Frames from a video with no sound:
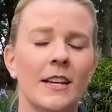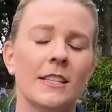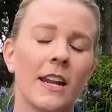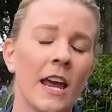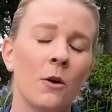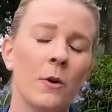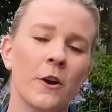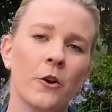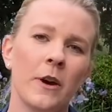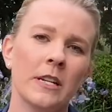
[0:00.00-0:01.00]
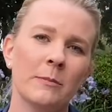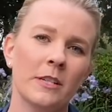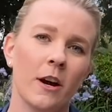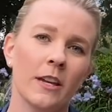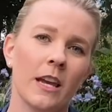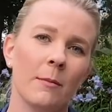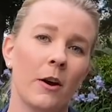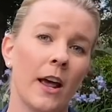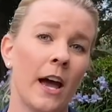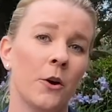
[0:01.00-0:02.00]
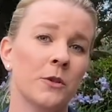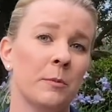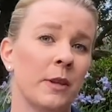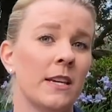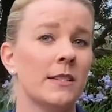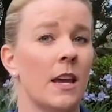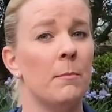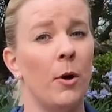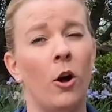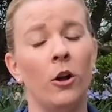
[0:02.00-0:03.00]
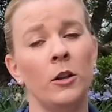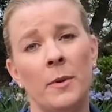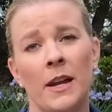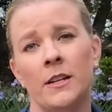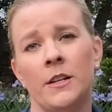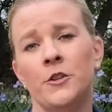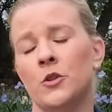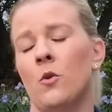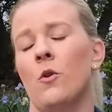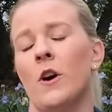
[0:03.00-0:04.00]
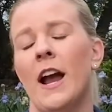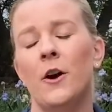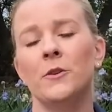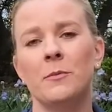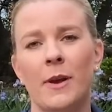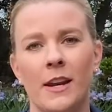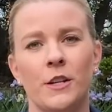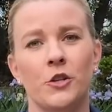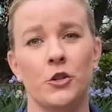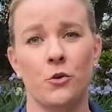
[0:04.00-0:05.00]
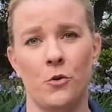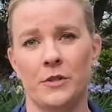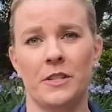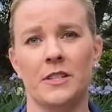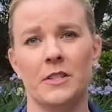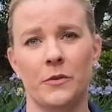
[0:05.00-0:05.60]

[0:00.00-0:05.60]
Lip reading: Today we are going to be talking about how to place a ball bandage or how to bandage your horse's